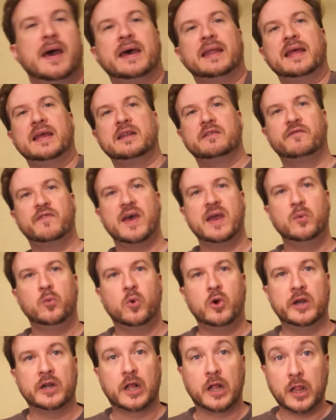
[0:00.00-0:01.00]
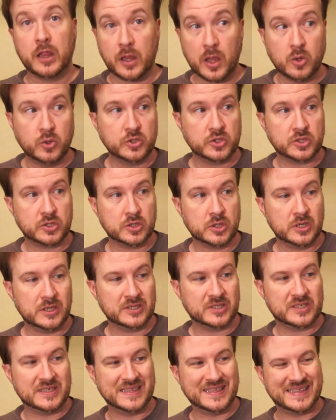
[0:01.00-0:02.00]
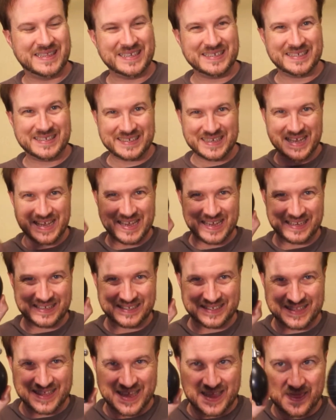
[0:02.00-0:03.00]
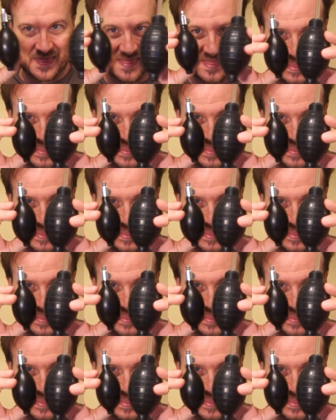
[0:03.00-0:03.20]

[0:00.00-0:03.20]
I'd like to find one closer to this size than